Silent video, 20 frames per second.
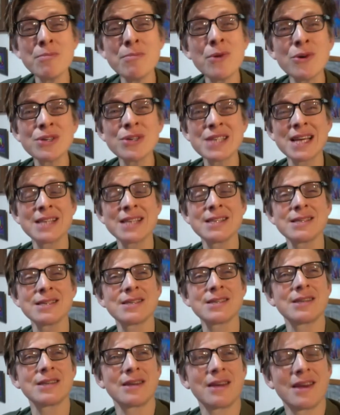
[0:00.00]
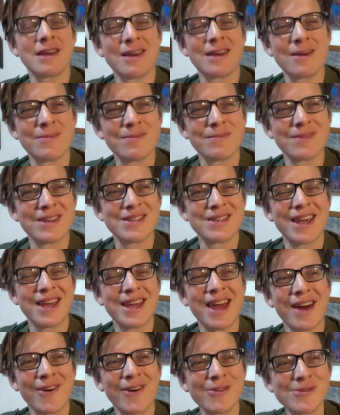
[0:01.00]
sense as you
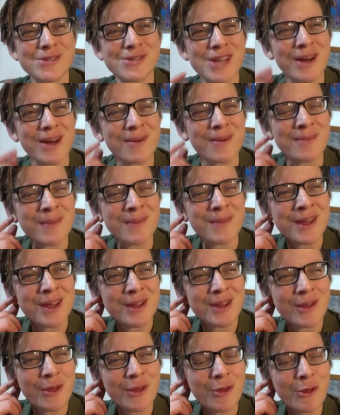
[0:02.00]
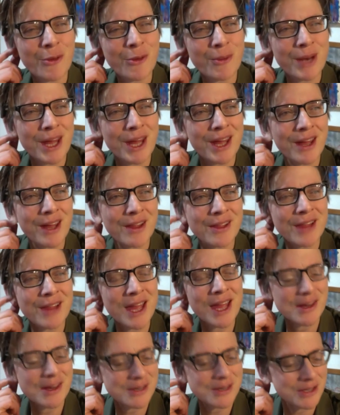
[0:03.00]
get older. There's so many
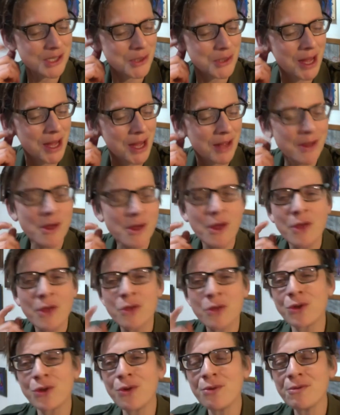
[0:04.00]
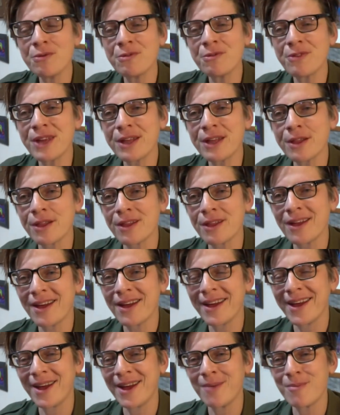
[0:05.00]
layers to it. So don't feel
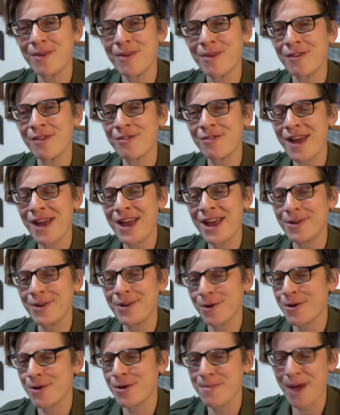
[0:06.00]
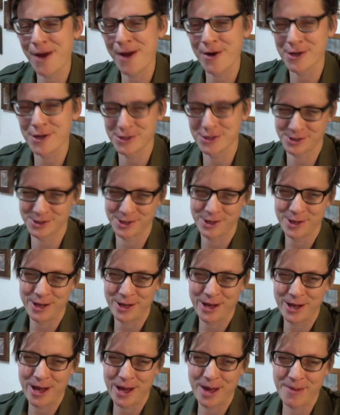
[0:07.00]
afraid or embarrassed
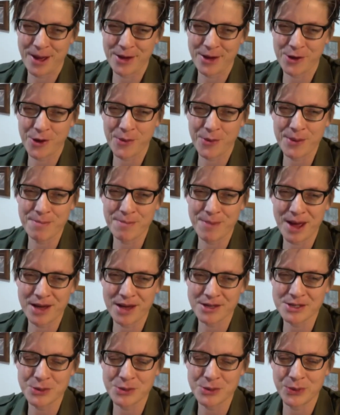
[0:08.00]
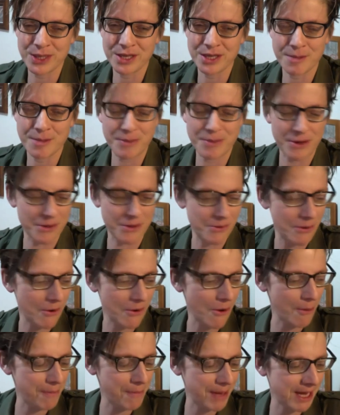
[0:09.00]
about going back to Winnie the Pooh
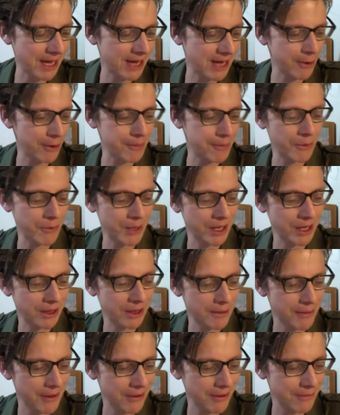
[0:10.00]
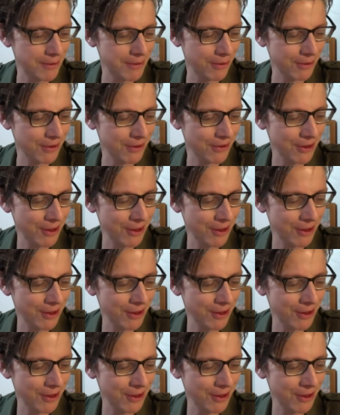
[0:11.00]
or picking up a Winnie the Pooh book